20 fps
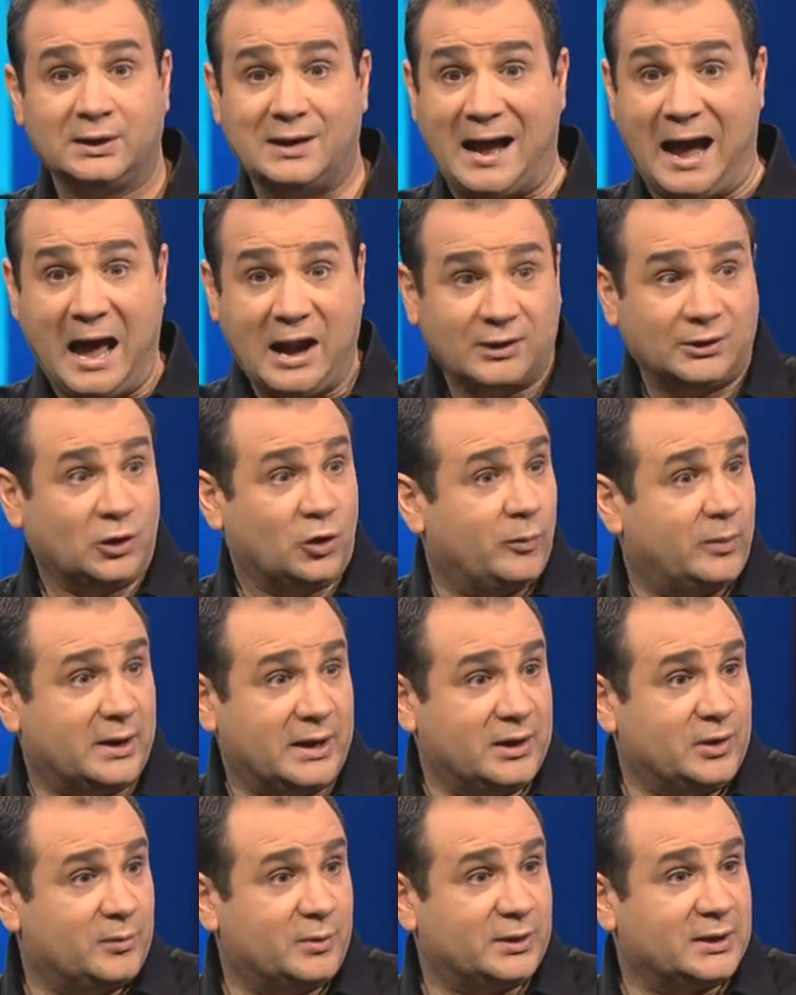I don't know about
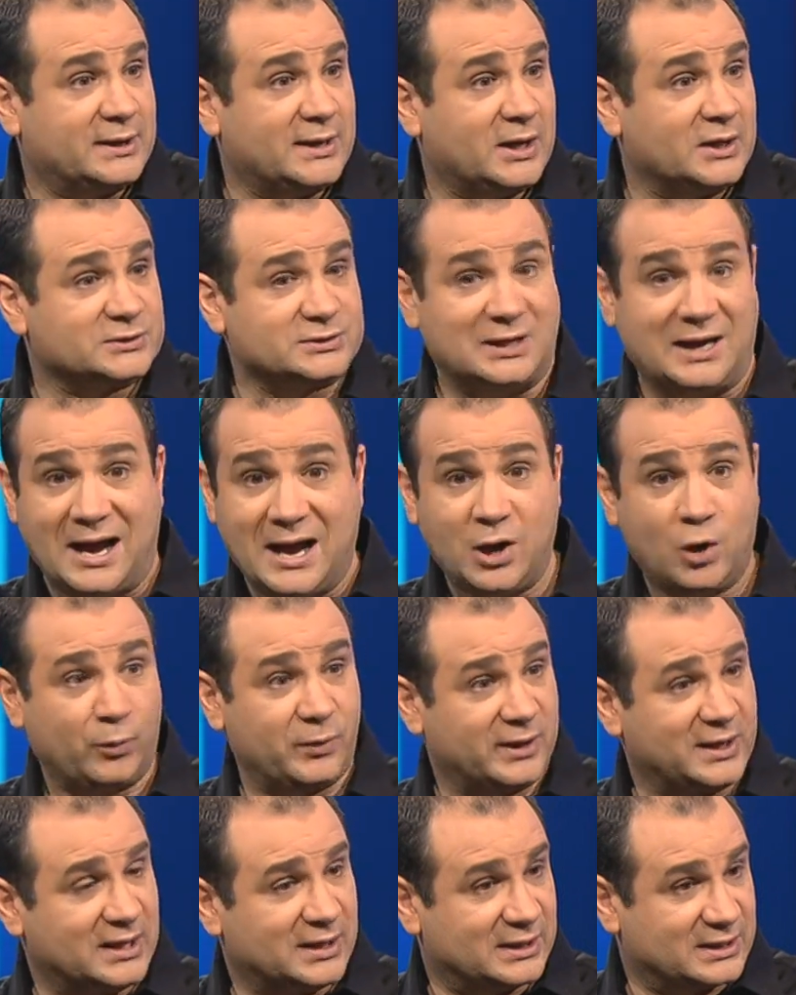anybody else. I hope
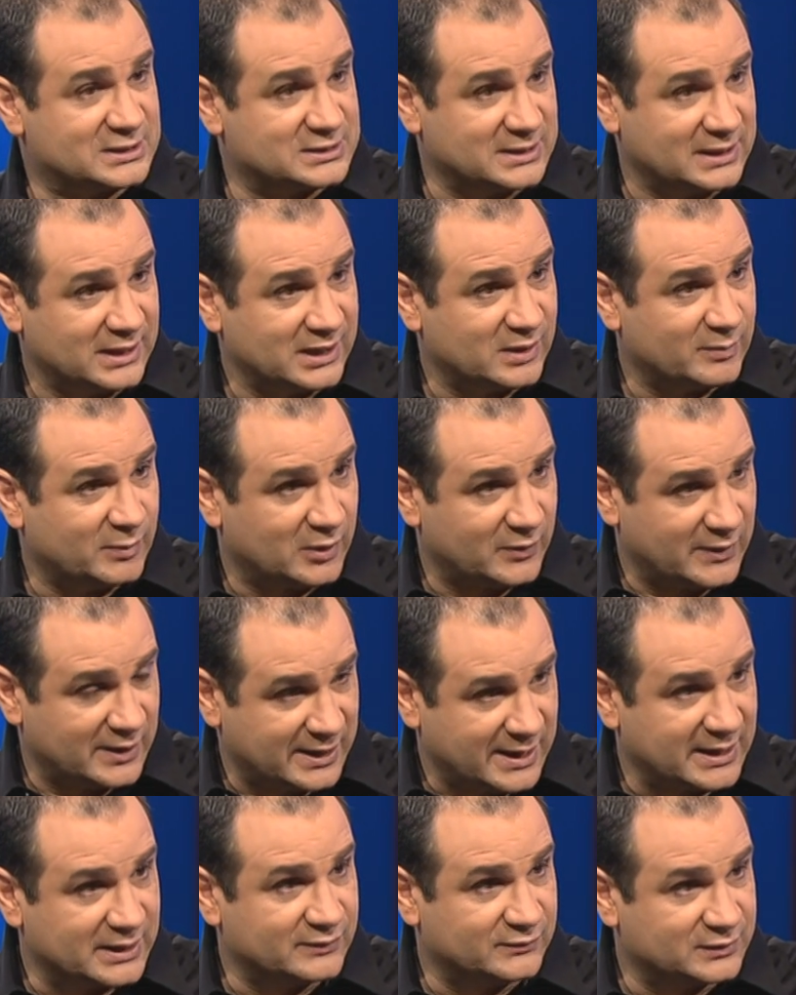they get excited about that
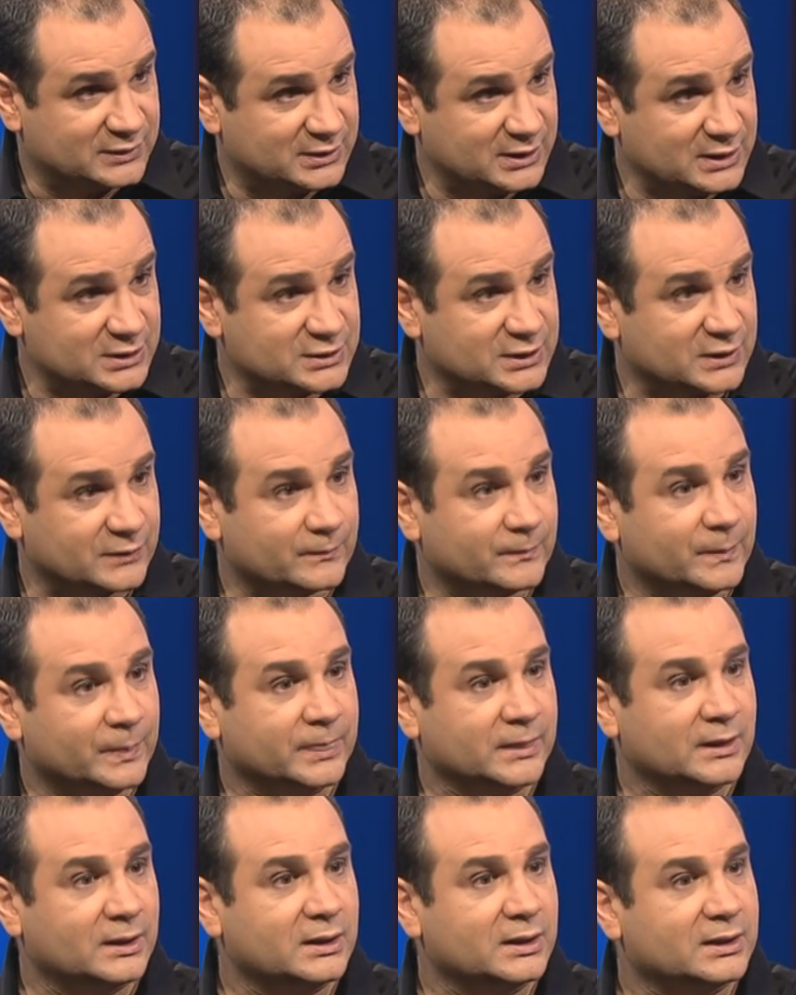kind of a teaching
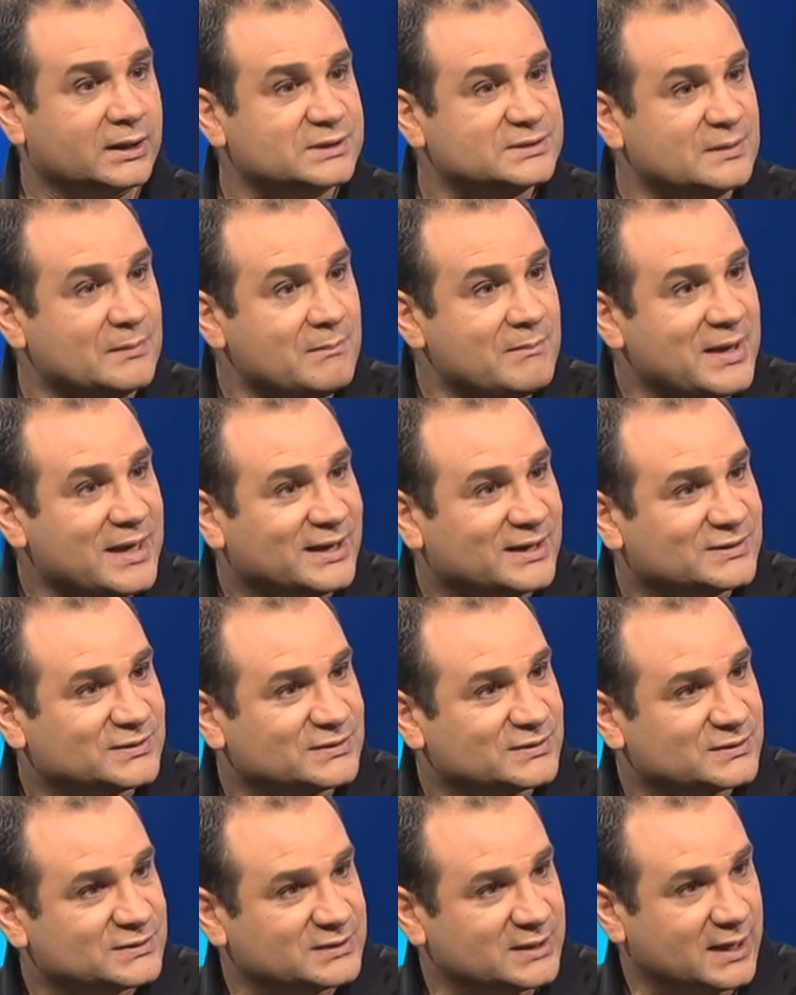because it makes
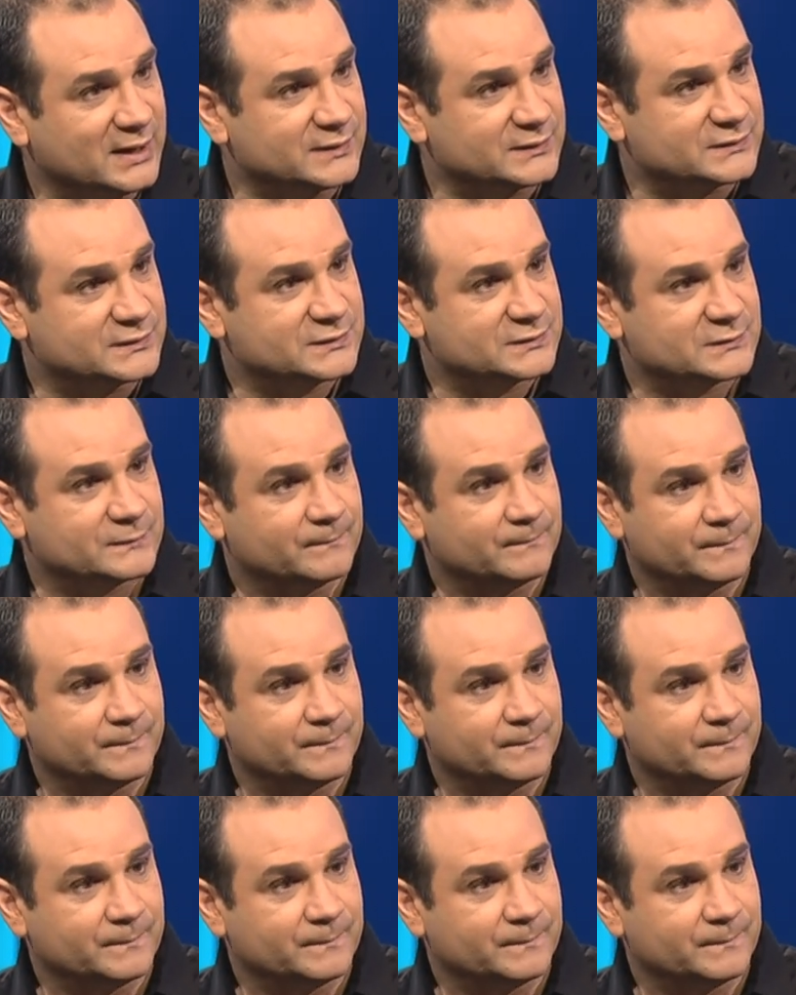sense.